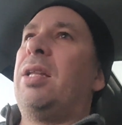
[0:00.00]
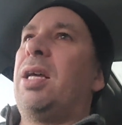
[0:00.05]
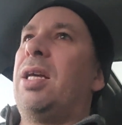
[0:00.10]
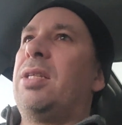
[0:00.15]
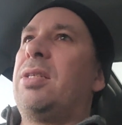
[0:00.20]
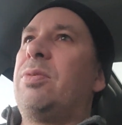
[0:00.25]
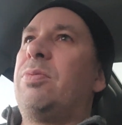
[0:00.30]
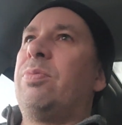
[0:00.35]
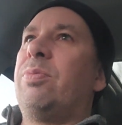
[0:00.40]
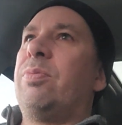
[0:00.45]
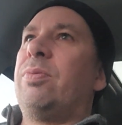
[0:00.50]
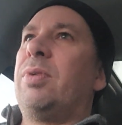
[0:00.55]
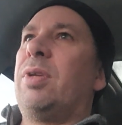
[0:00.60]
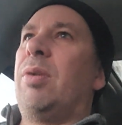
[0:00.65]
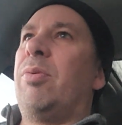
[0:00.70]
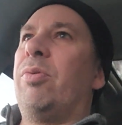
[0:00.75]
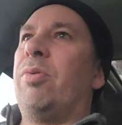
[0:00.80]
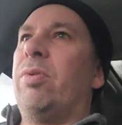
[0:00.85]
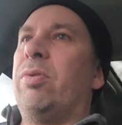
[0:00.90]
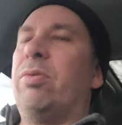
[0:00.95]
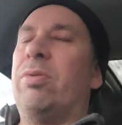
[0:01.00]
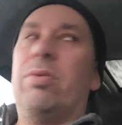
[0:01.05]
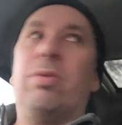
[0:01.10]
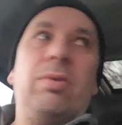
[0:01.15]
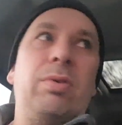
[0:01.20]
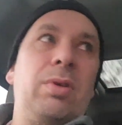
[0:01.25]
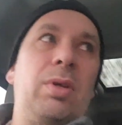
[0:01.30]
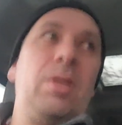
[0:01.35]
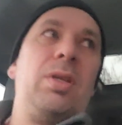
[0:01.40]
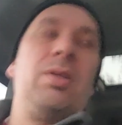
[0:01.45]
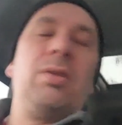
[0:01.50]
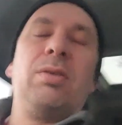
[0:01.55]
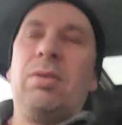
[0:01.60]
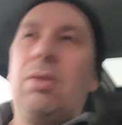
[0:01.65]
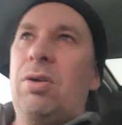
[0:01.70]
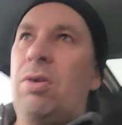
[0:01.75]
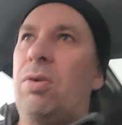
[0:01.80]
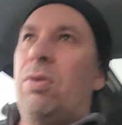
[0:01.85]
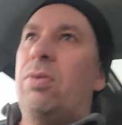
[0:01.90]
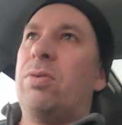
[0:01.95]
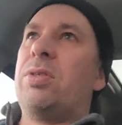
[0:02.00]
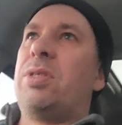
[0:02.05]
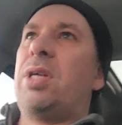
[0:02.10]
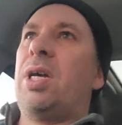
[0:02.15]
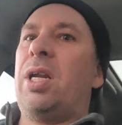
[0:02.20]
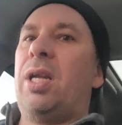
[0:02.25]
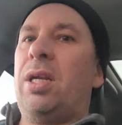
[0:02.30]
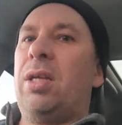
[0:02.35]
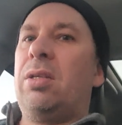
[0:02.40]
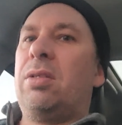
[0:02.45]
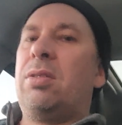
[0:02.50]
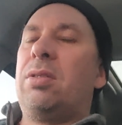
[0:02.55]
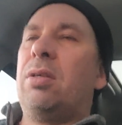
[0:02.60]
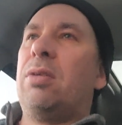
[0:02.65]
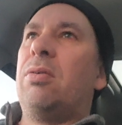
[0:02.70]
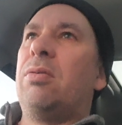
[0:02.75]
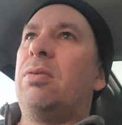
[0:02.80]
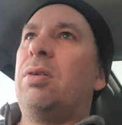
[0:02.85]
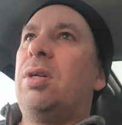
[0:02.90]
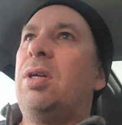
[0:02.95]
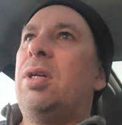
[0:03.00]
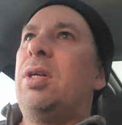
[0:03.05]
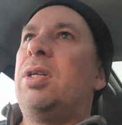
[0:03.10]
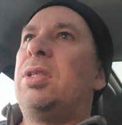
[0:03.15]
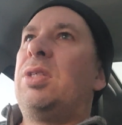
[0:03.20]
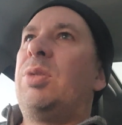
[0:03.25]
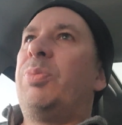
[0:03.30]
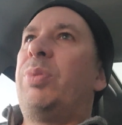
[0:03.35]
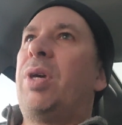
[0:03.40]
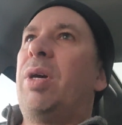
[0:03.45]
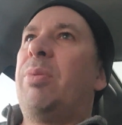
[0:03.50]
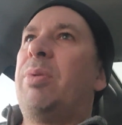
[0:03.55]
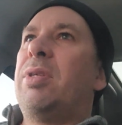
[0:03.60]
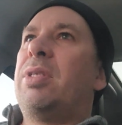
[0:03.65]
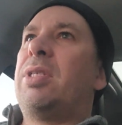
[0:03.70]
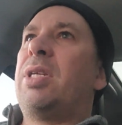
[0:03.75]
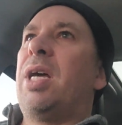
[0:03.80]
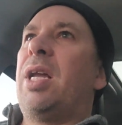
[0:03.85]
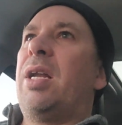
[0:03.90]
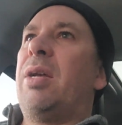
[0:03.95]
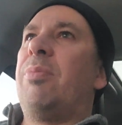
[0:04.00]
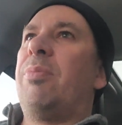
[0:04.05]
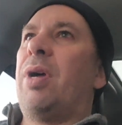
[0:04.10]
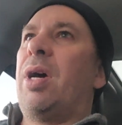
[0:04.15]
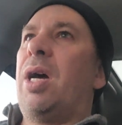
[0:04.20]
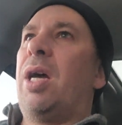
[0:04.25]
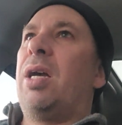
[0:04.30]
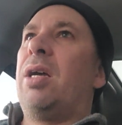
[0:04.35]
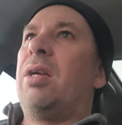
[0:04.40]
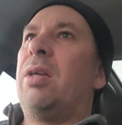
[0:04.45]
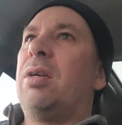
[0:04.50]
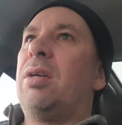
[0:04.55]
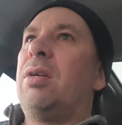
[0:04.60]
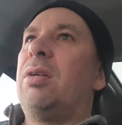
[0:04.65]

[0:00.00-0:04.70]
and that's number one rule on goal setting, so should probably set it by,